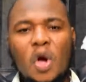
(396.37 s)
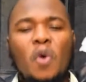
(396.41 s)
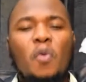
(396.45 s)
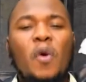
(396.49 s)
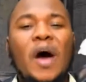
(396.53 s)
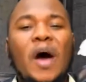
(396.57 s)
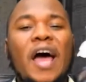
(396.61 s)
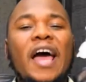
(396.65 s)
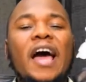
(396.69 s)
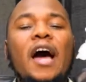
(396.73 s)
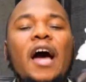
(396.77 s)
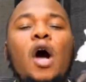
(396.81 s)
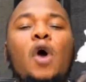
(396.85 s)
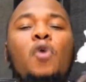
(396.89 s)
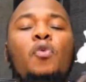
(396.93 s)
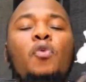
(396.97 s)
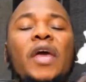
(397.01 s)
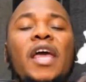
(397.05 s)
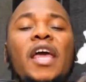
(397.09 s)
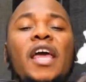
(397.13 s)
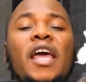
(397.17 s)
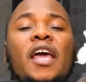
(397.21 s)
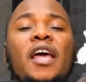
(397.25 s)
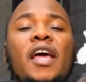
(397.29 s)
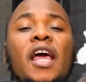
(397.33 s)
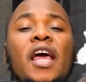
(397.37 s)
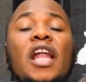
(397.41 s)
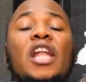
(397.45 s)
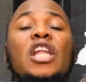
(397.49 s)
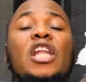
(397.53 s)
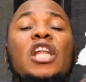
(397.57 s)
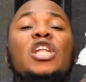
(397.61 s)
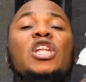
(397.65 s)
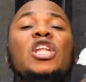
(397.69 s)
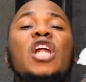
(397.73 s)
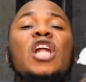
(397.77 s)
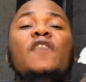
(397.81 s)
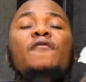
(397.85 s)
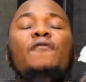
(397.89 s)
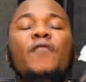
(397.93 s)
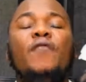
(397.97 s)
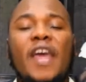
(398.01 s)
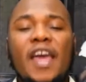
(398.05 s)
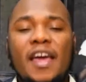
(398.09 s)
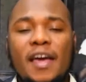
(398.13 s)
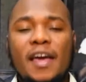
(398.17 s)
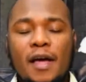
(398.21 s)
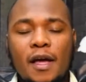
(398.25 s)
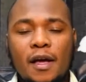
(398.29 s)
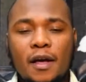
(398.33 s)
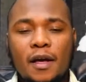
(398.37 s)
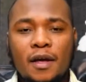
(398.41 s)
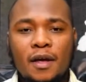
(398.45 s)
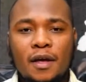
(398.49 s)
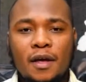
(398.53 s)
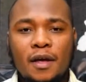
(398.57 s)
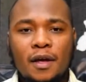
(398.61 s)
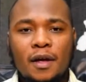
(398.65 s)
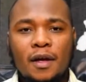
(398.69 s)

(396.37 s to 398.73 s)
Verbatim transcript: Why are we loving